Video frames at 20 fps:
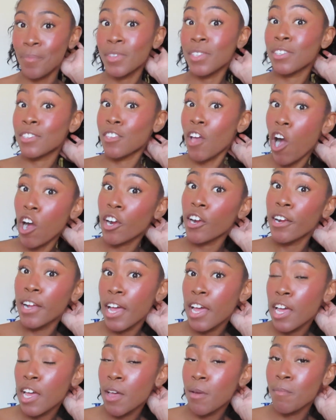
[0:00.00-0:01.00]
Soccer
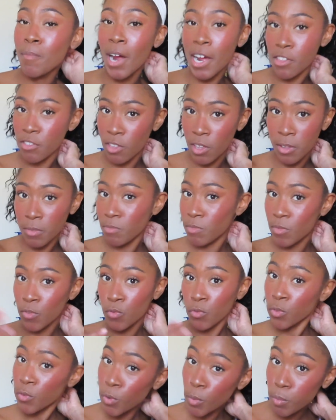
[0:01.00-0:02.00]
game, but I just like
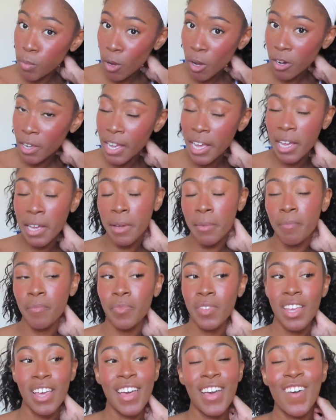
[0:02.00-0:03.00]
football game
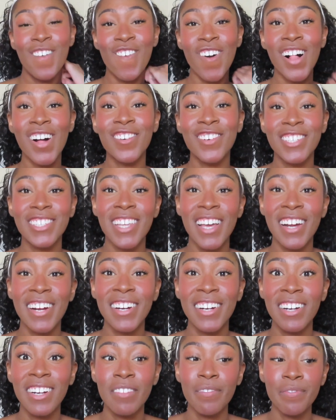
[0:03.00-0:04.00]
while I was
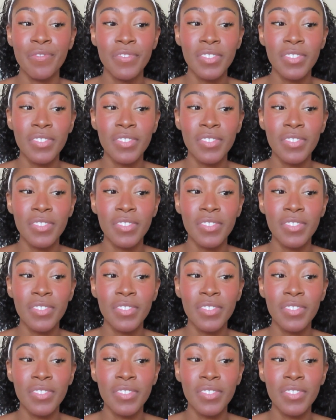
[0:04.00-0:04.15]
there.